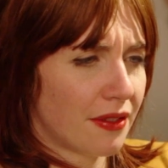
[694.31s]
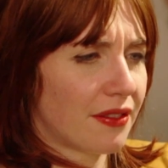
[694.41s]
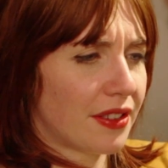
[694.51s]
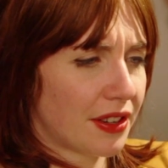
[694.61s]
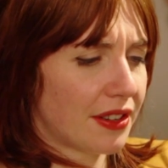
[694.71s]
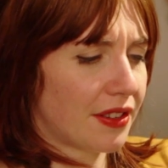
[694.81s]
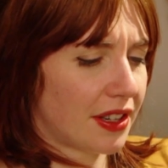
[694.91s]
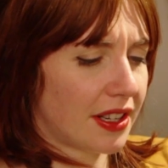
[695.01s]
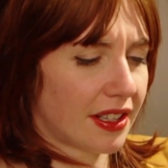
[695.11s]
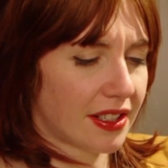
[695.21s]
very,
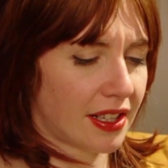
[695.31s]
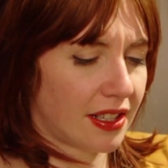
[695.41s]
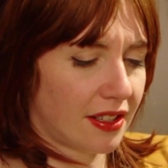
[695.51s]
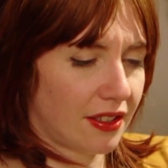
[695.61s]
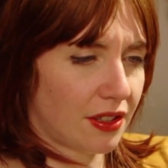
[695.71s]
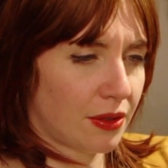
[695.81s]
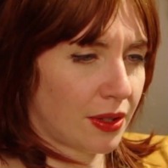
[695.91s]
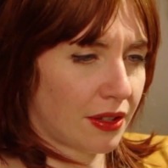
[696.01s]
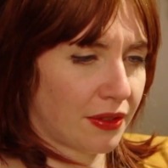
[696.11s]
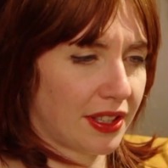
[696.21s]
very excited
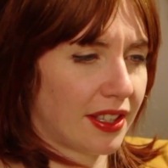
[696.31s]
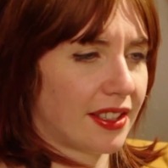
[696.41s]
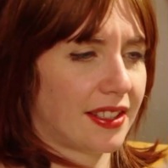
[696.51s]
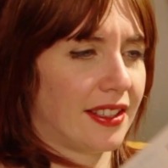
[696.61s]
to read this,